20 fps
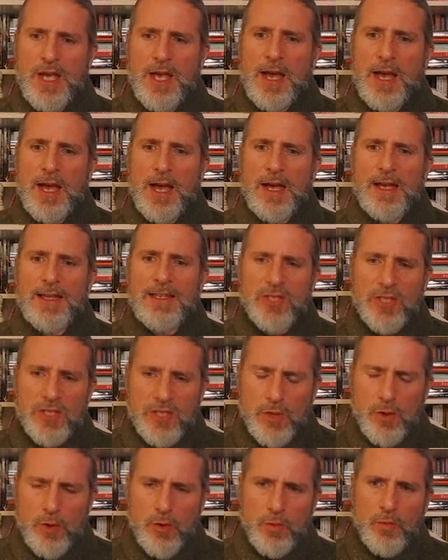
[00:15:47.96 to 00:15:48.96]
uh, and
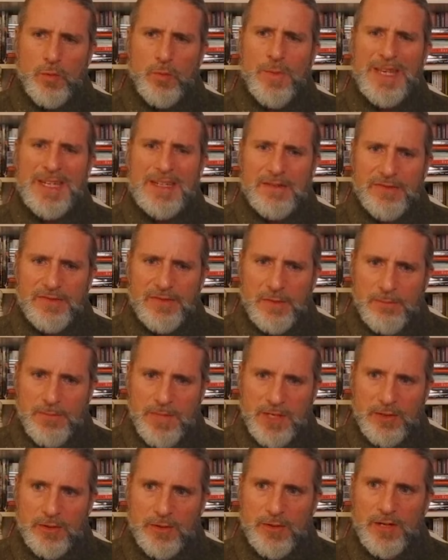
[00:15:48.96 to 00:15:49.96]
so many
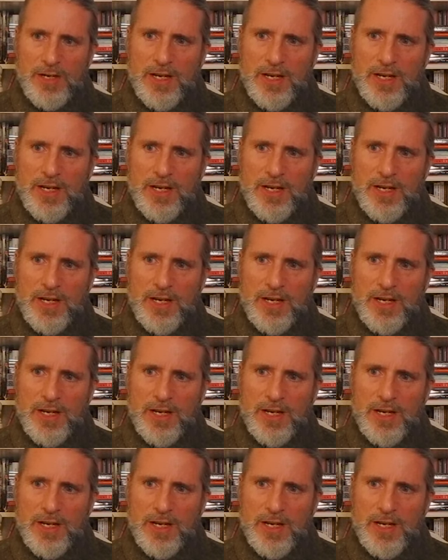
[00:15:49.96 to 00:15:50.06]
familiar